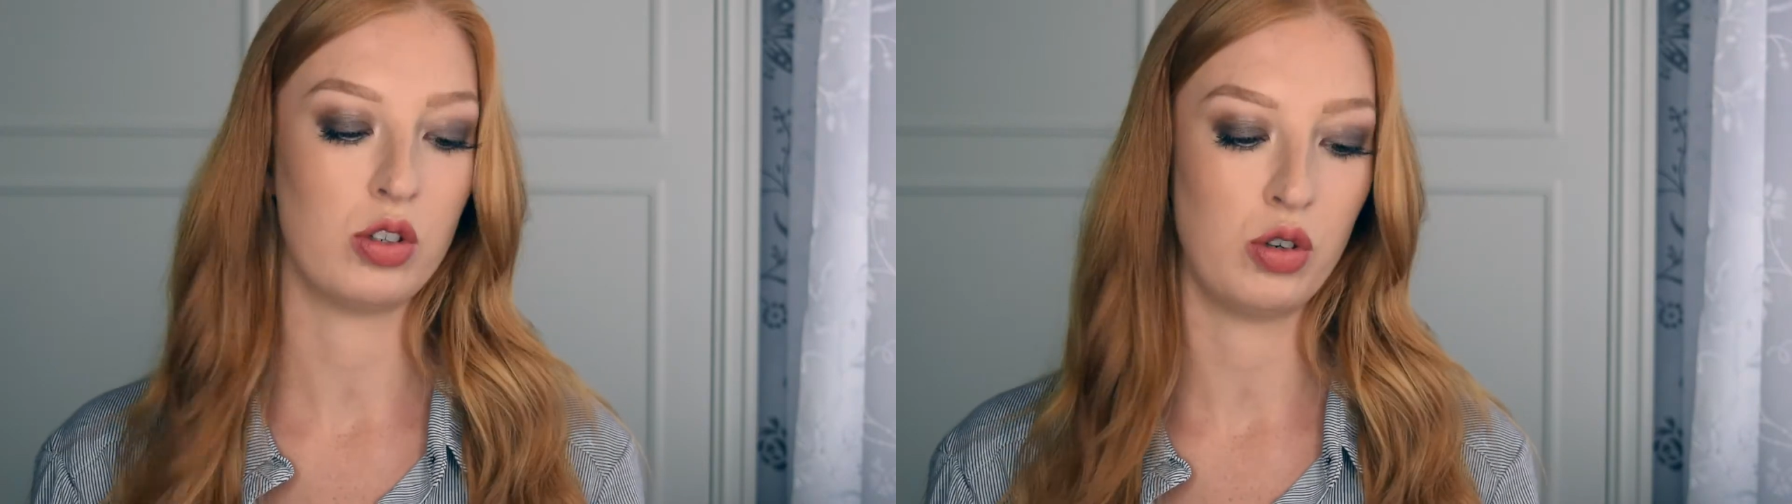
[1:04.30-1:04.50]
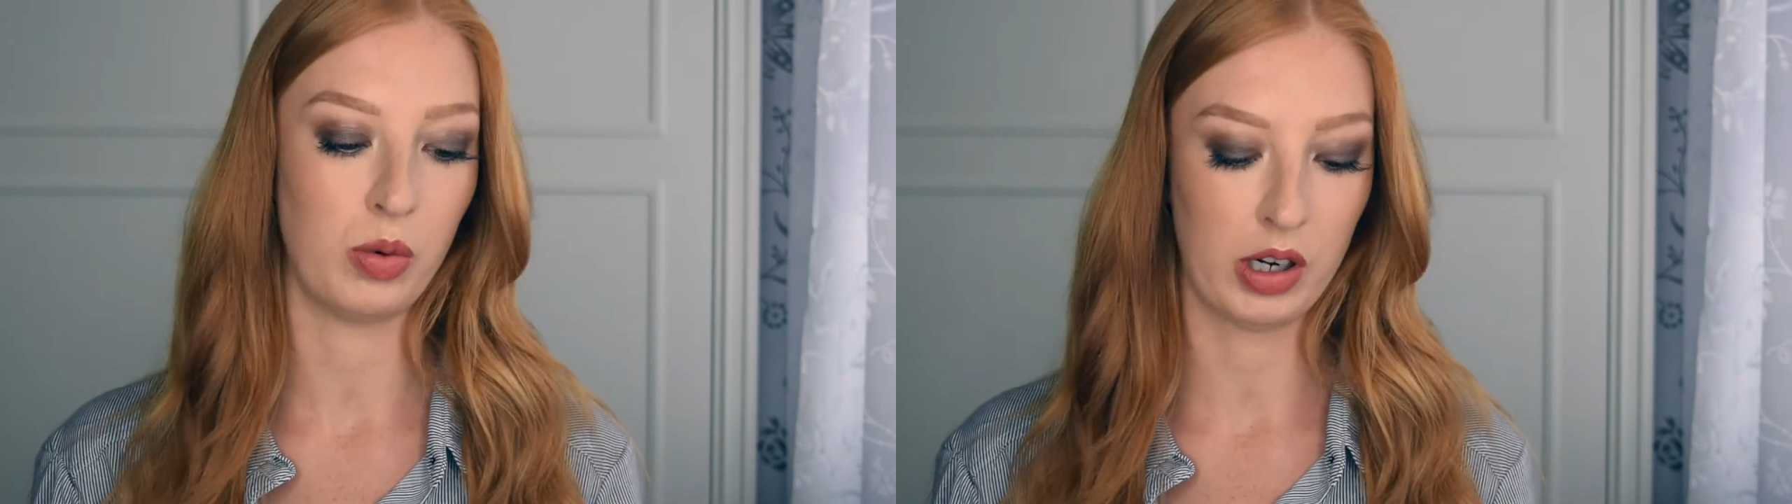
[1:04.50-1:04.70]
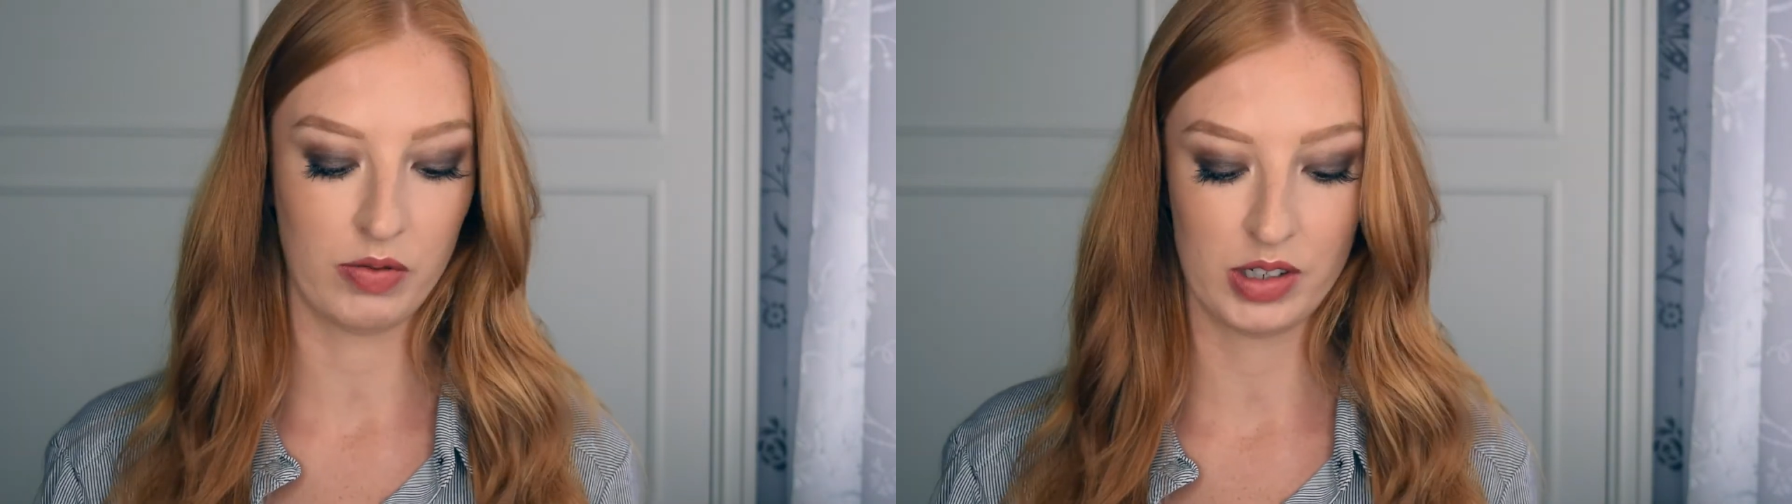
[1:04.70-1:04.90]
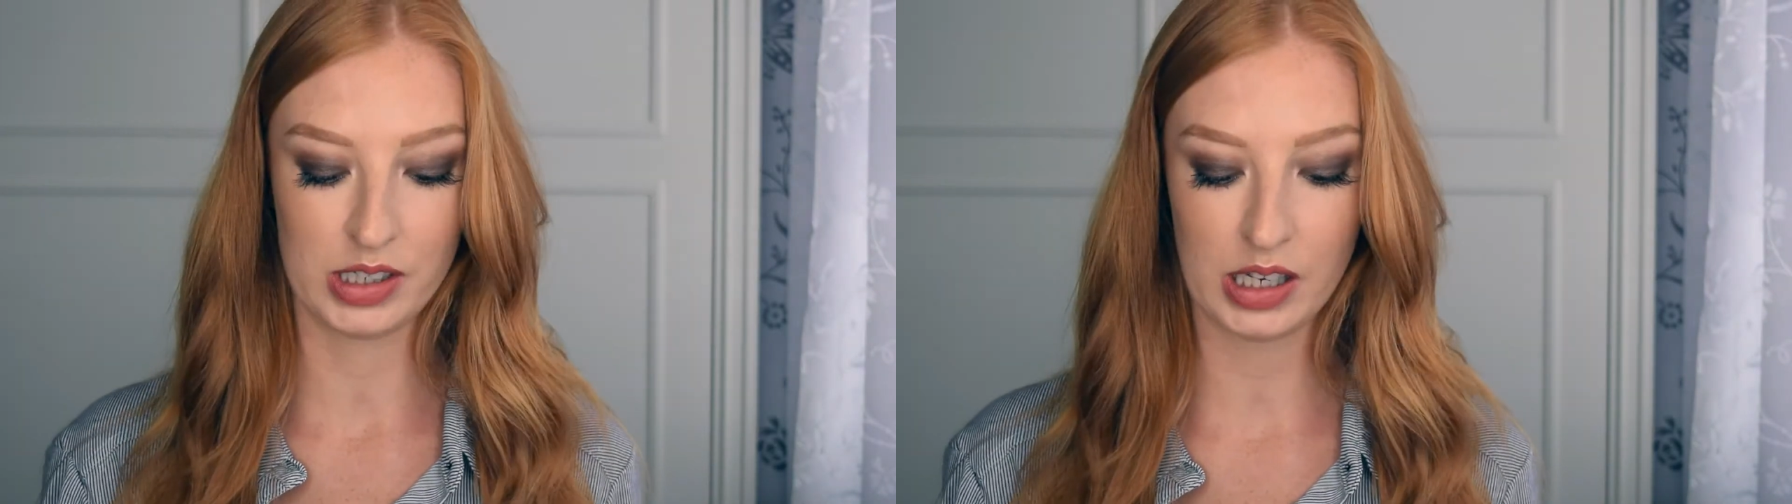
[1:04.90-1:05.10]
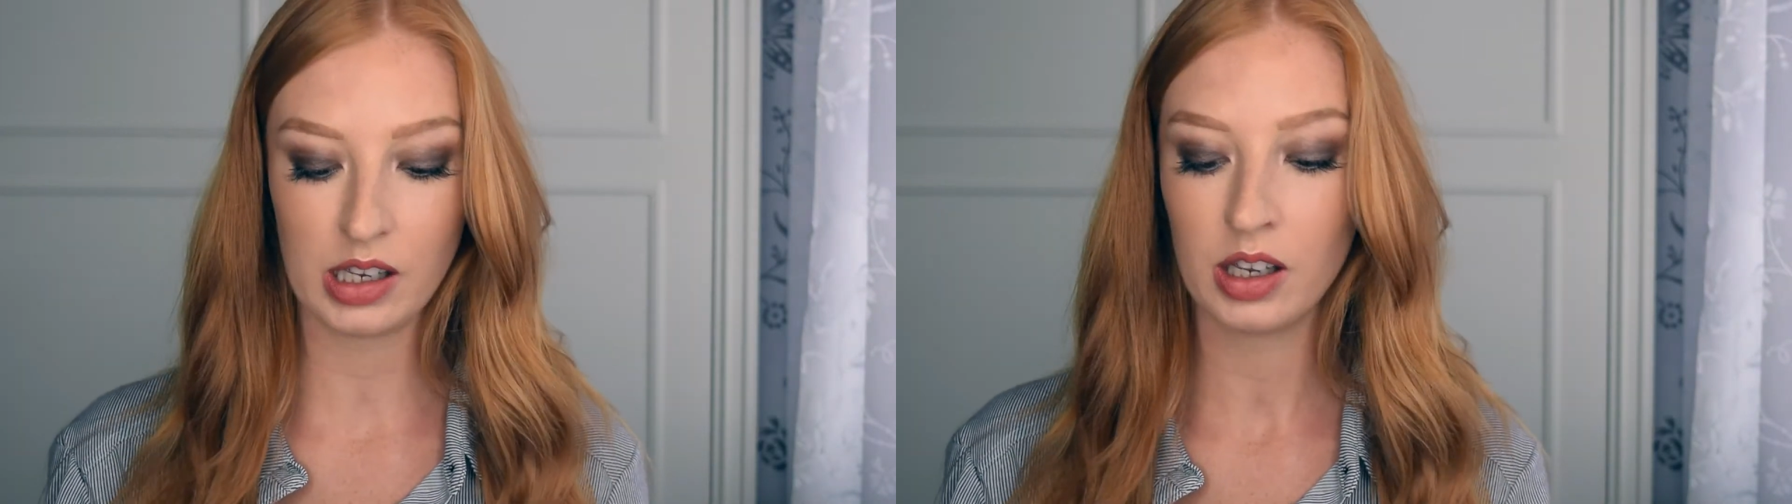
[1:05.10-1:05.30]
a new one every
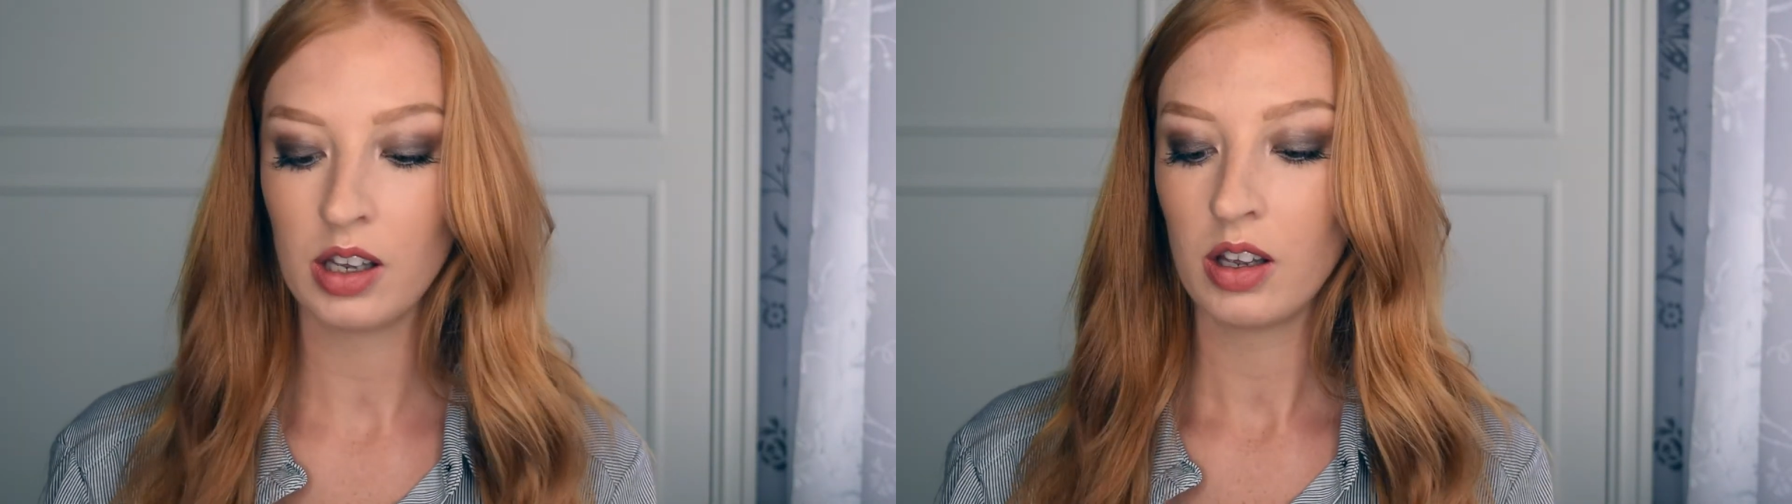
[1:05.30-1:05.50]
day.